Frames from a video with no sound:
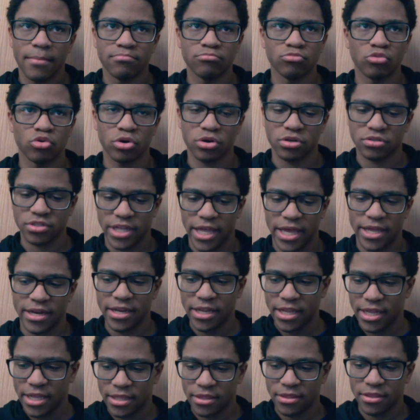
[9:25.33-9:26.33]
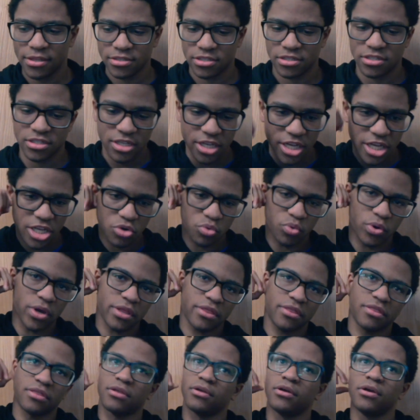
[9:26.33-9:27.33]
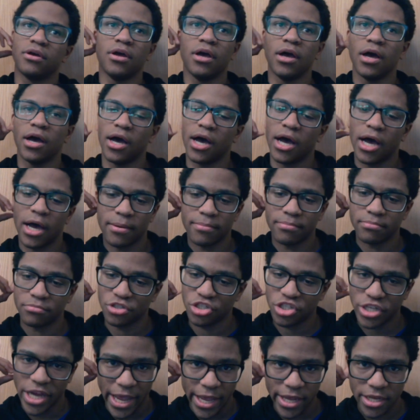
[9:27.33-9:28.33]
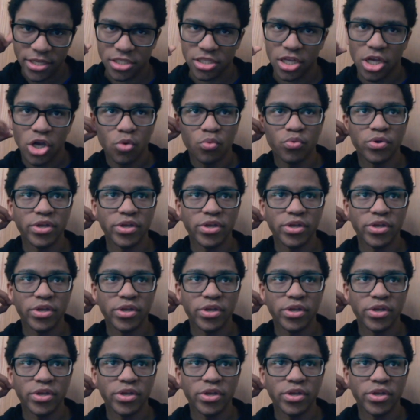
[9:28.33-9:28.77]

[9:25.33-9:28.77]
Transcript: more than in the scene with um, Shanks.